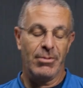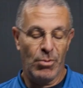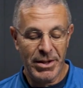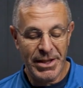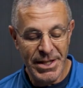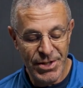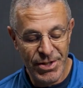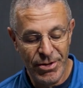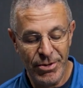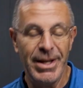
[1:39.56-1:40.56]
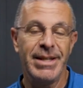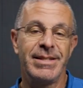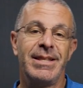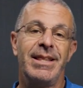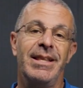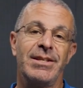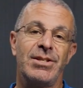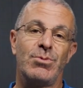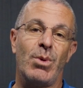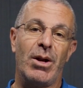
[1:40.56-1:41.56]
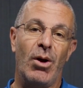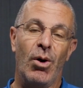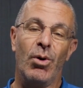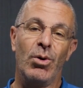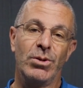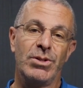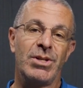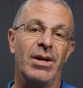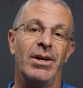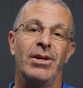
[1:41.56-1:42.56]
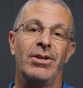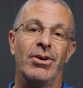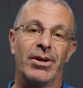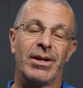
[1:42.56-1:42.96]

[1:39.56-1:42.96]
th what these do is this is what holds your